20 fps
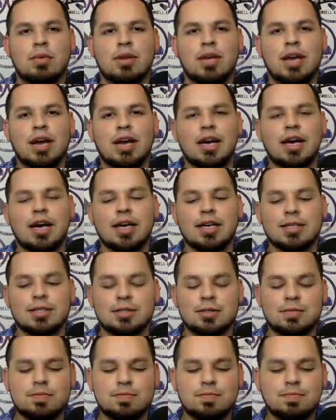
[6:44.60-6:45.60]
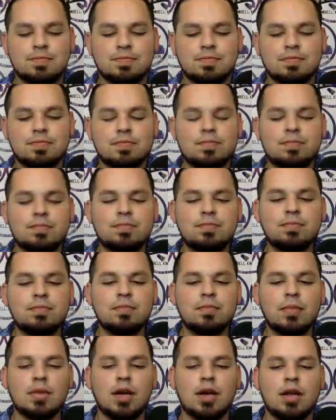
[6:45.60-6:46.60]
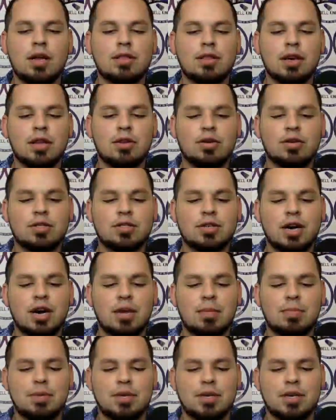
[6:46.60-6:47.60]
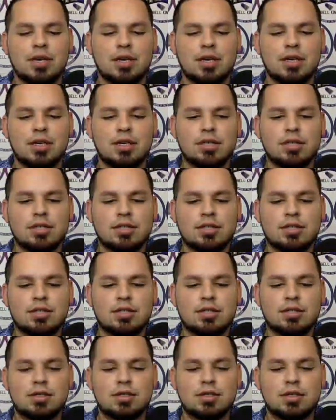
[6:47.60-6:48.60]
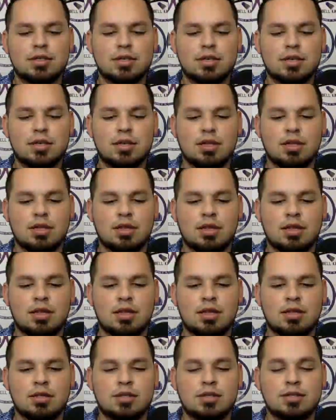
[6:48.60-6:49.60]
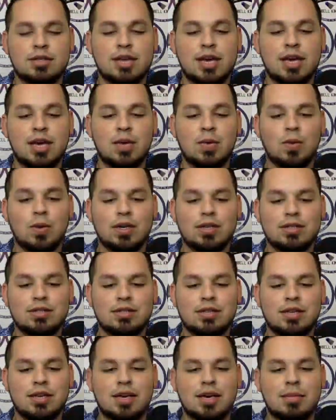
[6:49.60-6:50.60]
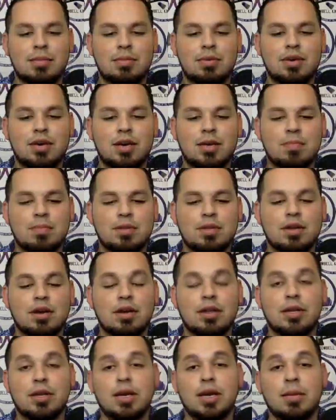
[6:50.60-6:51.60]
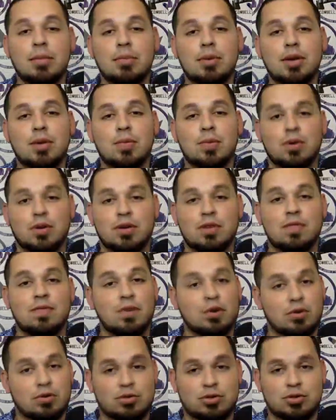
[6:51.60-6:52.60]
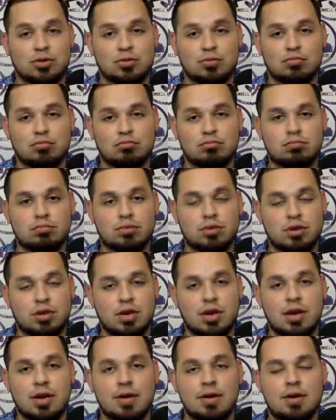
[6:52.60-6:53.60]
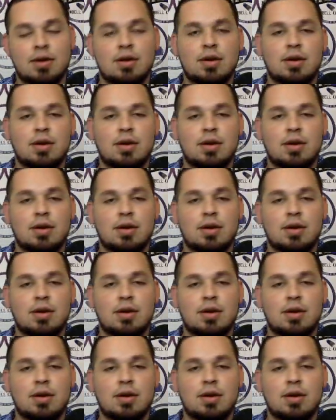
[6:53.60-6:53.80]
But yeah, guys, another topic is today was the NBA Panini NBA Rookie Photoshoot. Okay.